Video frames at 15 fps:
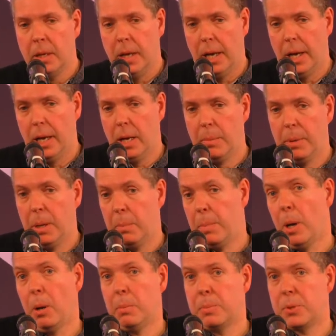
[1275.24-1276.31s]
um, at
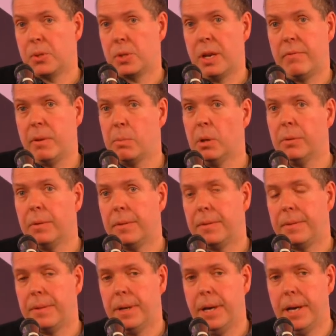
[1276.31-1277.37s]
pubs every
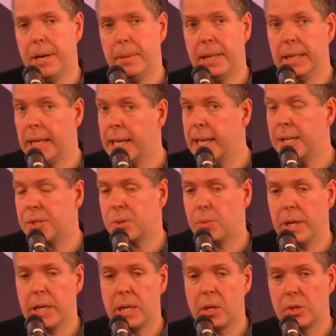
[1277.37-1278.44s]
month uh, in Leeds, where
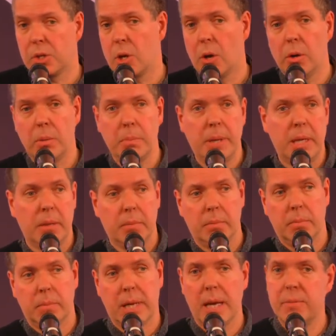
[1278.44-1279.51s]
you can just go and meet
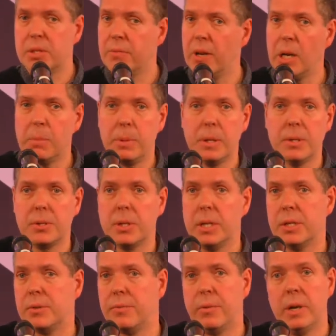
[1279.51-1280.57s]
games developers, and
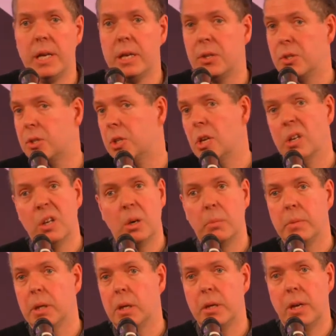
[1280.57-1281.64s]
it's free. You just turn up,
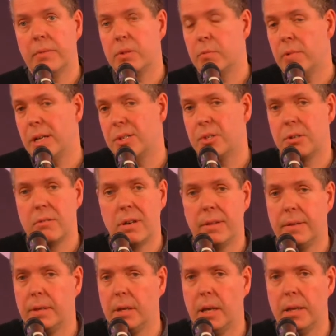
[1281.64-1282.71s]
you know, you don't have to register or
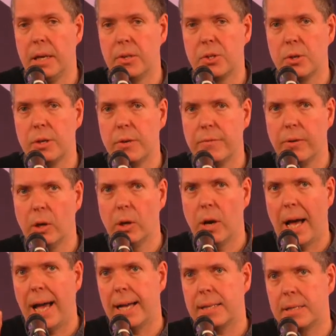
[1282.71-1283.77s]
anything like that. So you follow
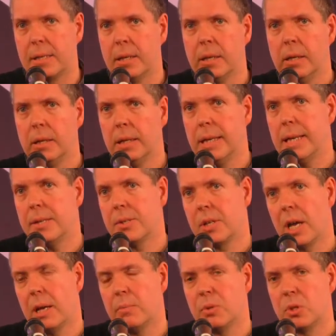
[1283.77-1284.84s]
at Leeds
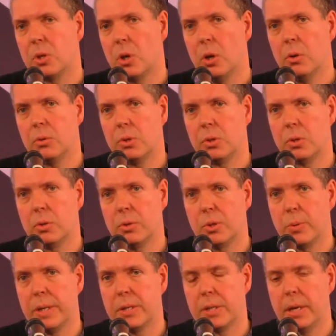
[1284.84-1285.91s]
Games Toast on
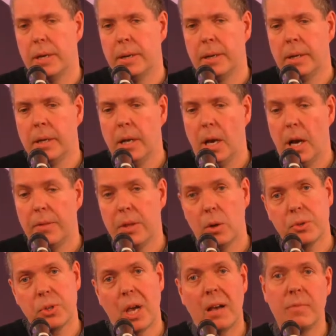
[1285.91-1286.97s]
Twitter. Uh, they
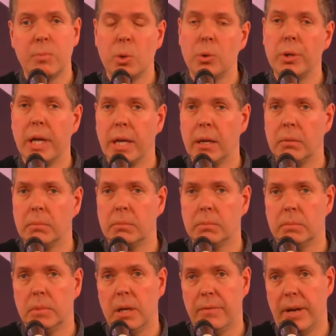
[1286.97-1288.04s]
also have morning
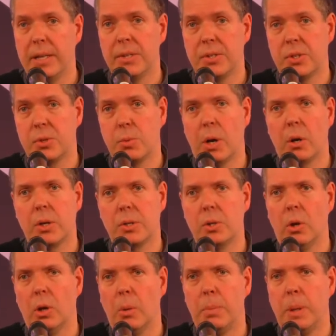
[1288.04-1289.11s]
events as well, because
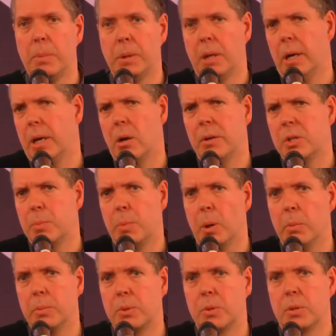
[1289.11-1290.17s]
not a lot of people like going to
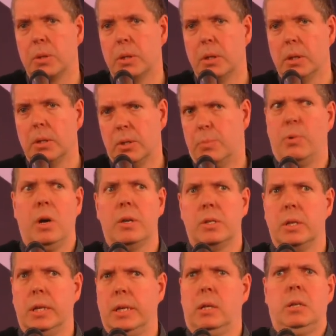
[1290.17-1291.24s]
pubs
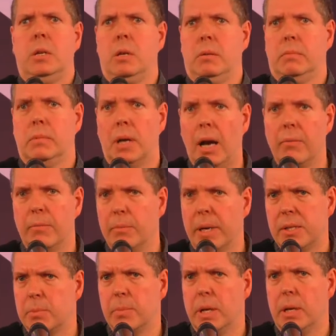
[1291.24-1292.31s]
surprisingly. I don't know. I haven't
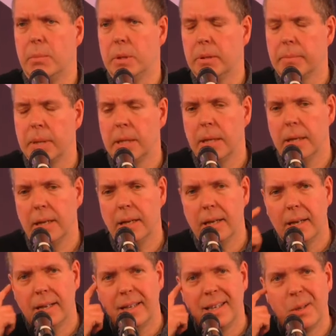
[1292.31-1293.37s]
met him yet, but
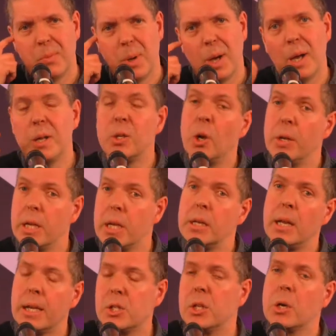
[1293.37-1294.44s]
uh, but no, you can
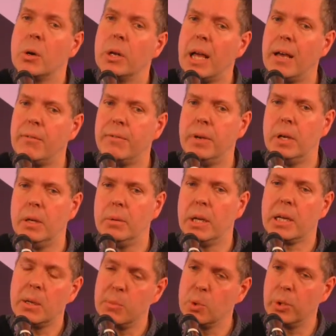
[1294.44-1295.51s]
actually go and have uh,
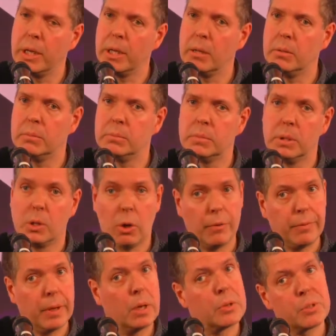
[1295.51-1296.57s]
like a morning
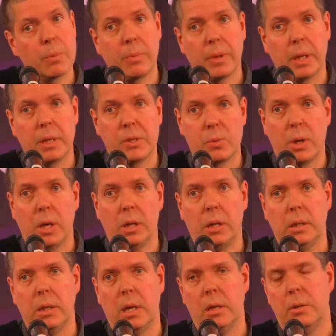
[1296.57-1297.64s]
coffee or something as well.
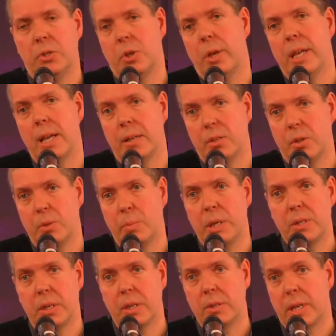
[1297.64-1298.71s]
And, and so he has those
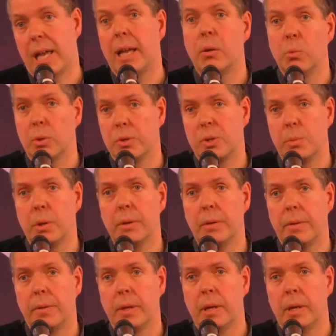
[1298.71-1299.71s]
meetings again once a month.